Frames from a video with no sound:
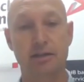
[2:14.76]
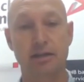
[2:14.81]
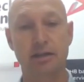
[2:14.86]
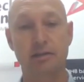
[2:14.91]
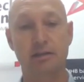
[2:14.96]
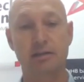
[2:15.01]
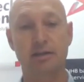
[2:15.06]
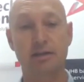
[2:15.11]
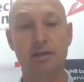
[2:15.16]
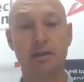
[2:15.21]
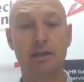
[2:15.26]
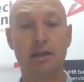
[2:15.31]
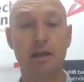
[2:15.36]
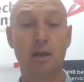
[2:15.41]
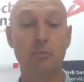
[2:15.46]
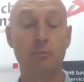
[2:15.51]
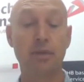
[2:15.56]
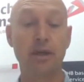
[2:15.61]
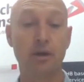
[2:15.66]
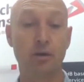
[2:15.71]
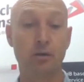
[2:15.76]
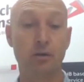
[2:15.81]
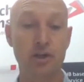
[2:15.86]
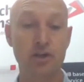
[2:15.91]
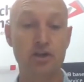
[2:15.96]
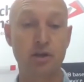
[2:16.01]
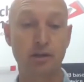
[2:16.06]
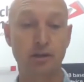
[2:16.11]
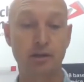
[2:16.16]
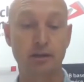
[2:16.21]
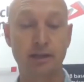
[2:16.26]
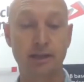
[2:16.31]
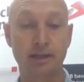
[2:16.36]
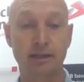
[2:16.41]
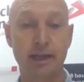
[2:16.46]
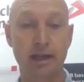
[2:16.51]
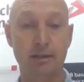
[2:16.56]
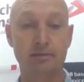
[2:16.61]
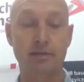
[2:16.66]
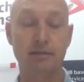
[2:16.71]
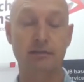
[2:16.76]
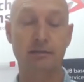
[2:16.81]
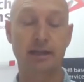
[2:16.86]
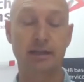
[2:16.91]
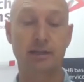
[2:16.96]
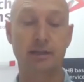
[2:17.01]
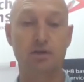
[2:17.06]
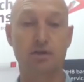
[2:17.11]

and be original and captivate